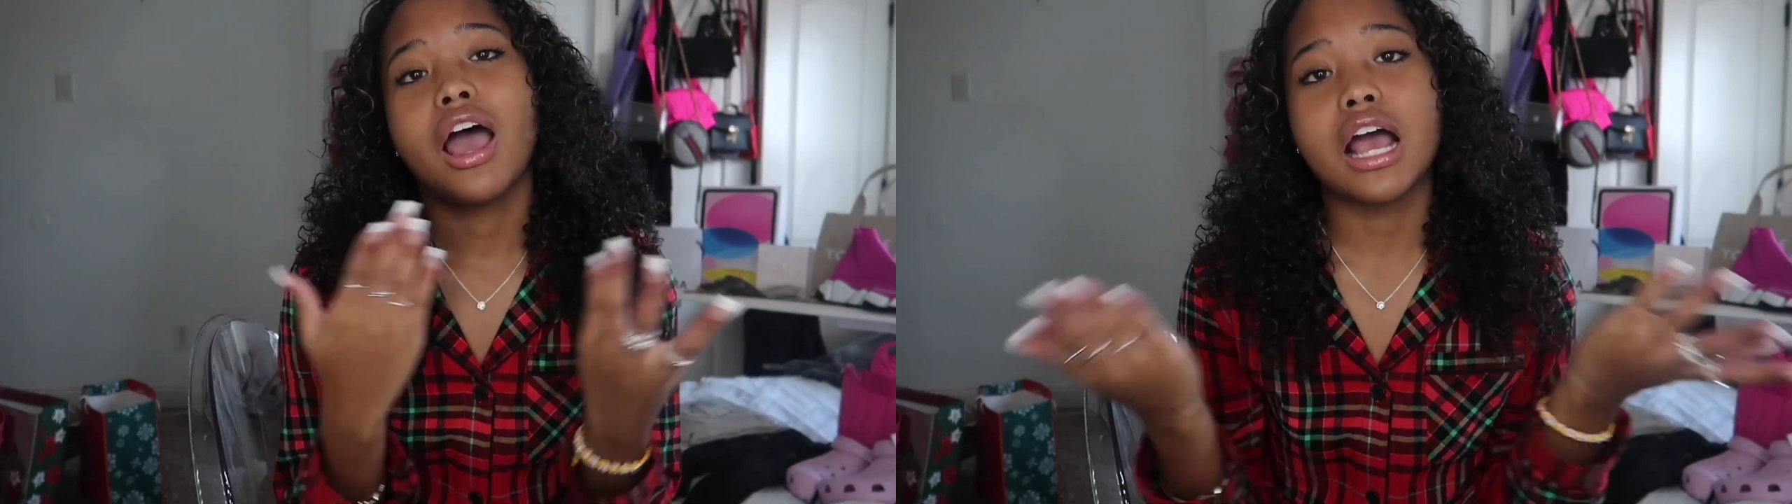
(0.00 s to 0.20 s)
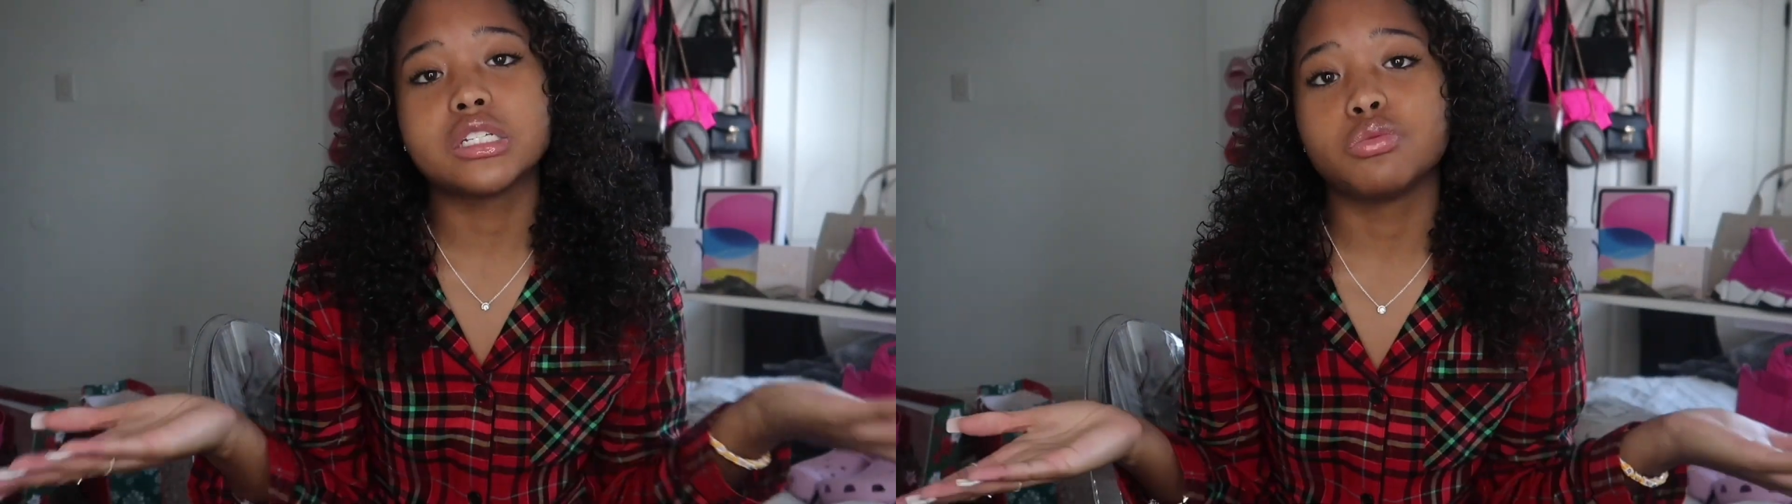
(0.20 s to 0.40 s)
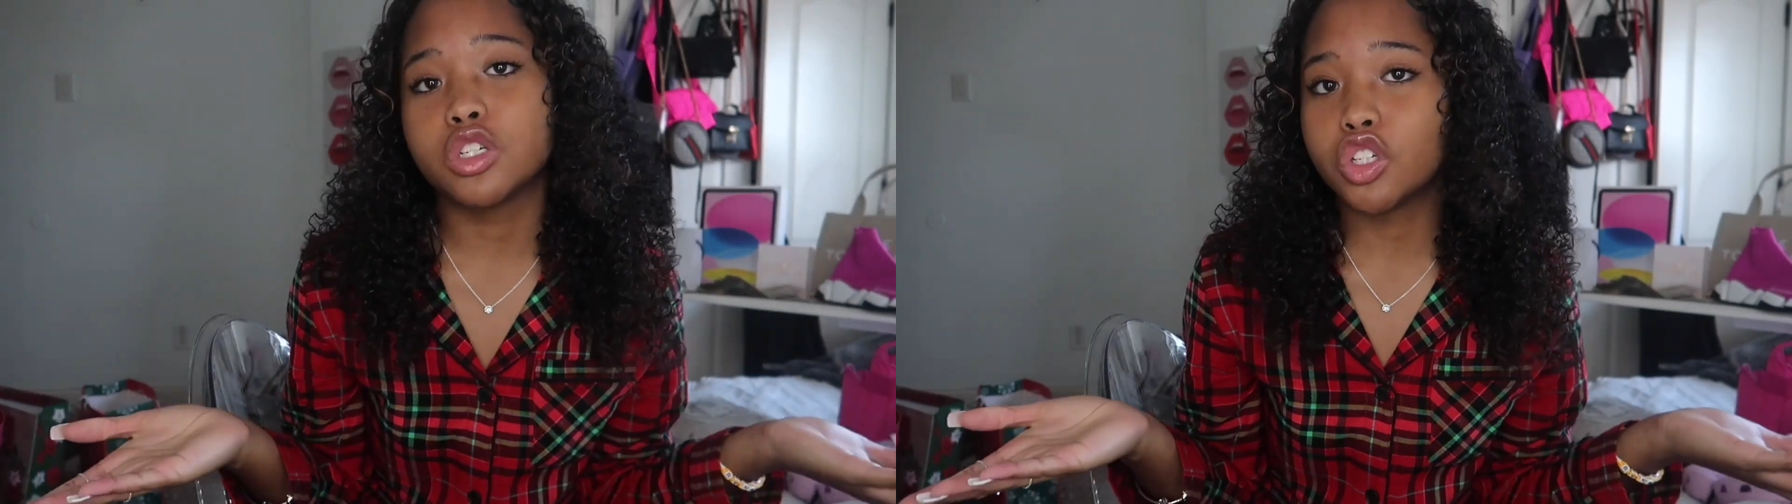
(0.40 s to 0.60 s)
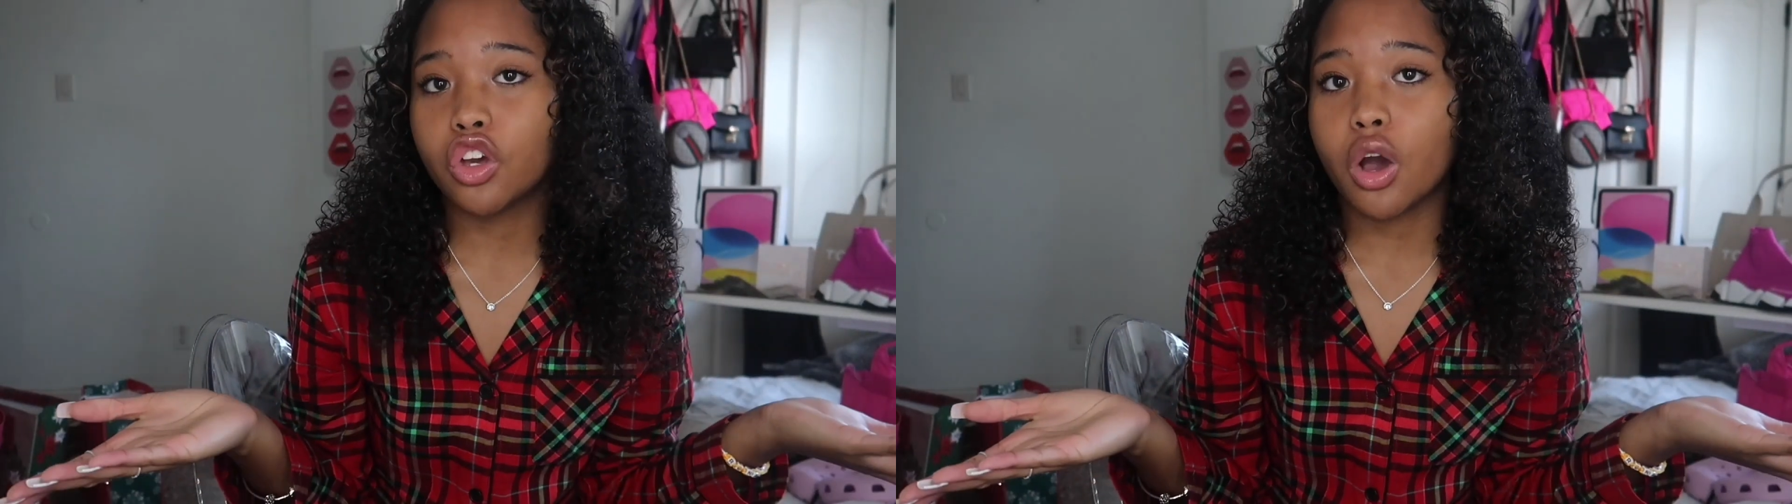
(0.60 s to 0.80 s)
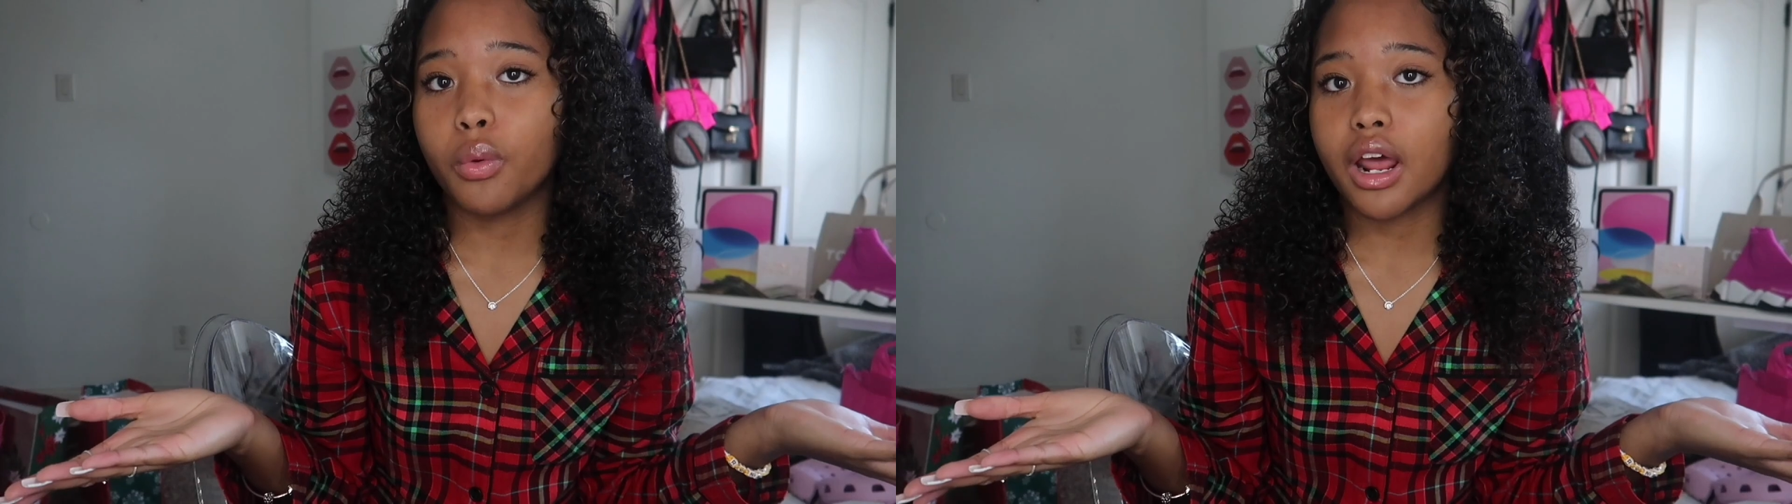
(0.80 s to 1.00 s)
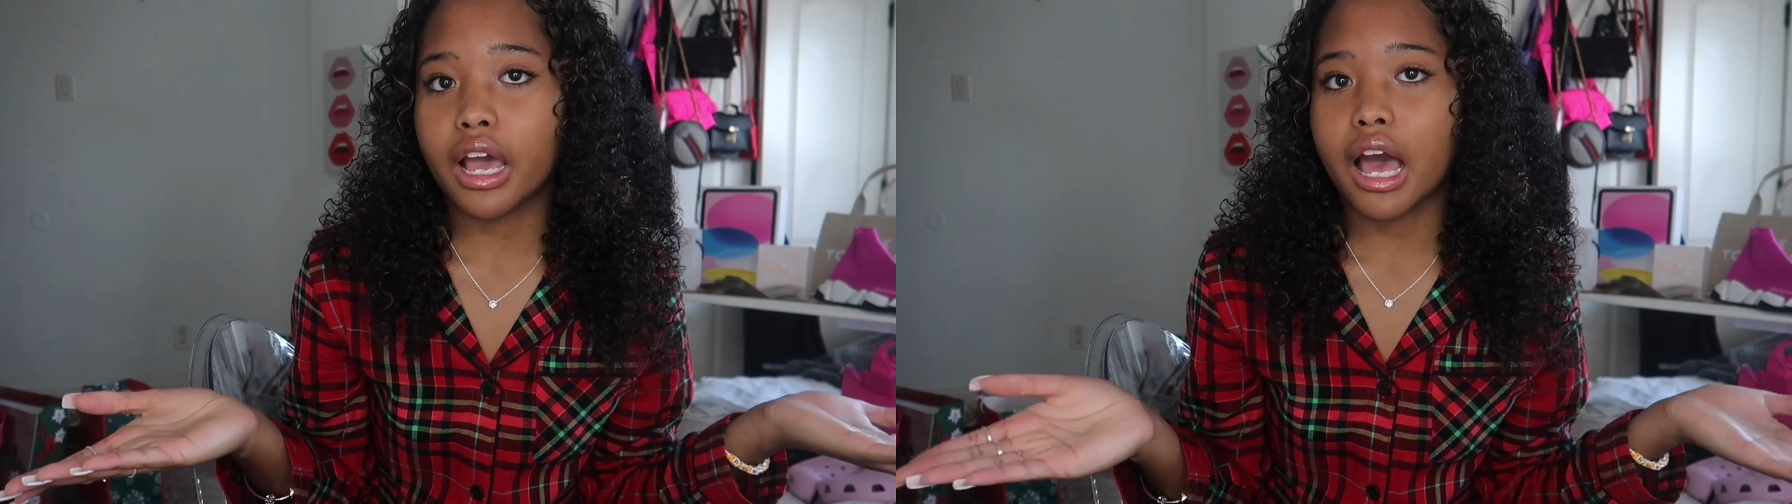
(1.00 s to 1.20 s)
I just wanna show y'all what I